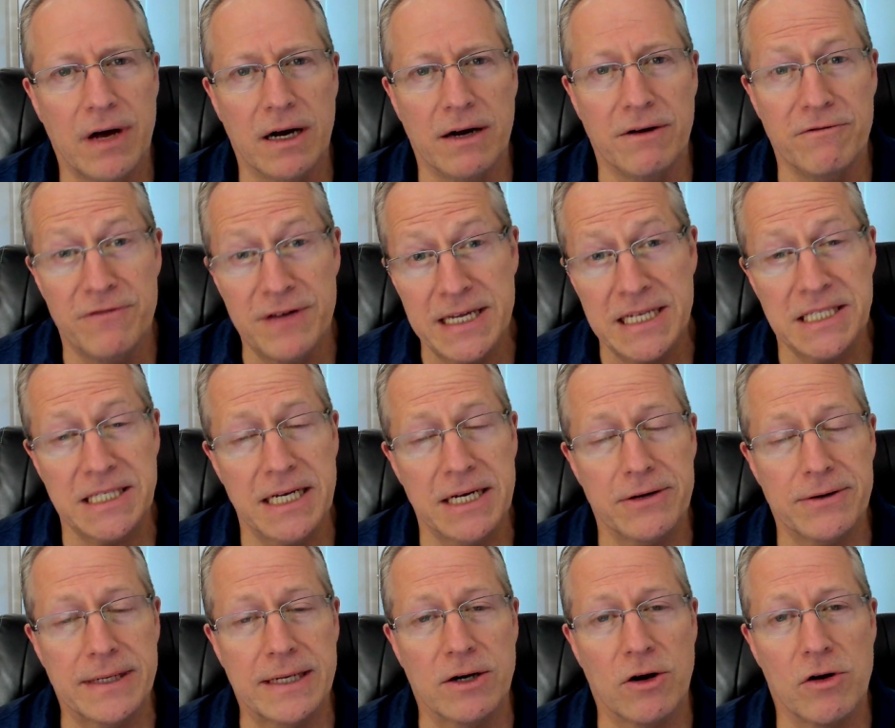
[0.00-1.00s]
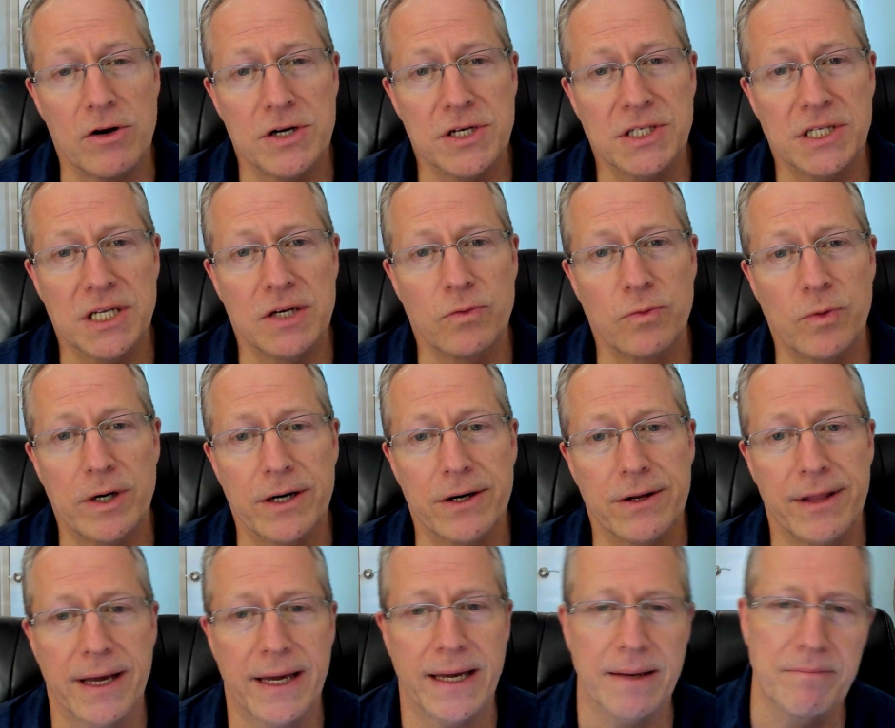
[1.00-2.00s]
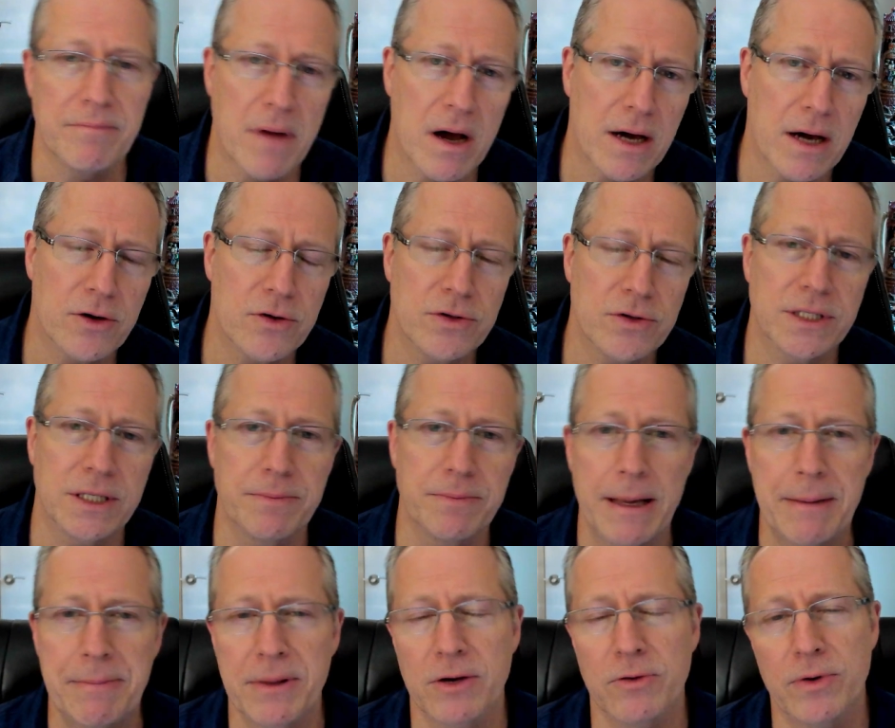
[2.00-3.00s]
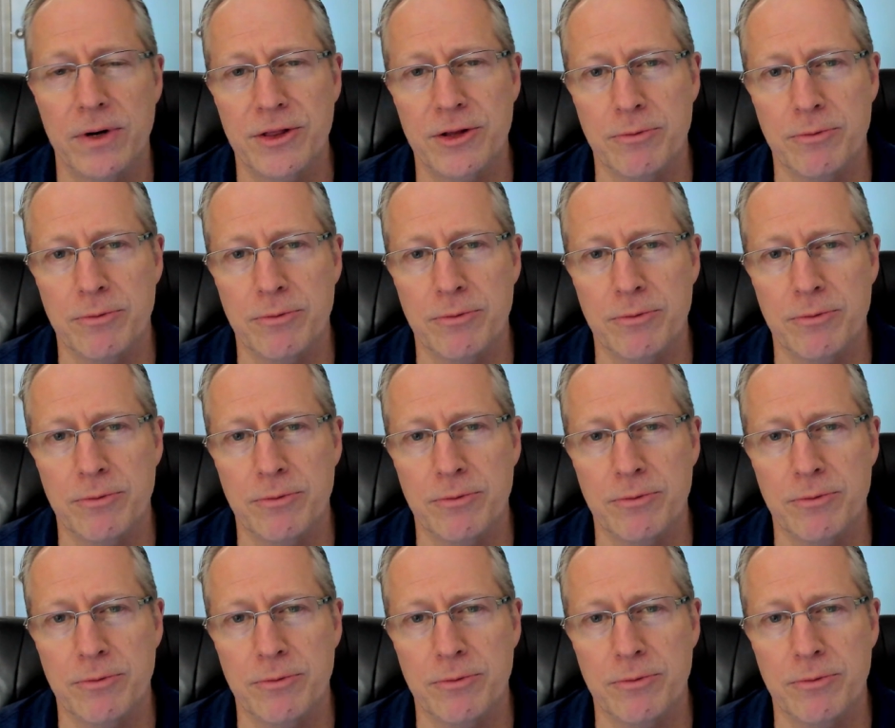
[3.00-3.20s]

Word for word: events here in Austin where they get models and people that want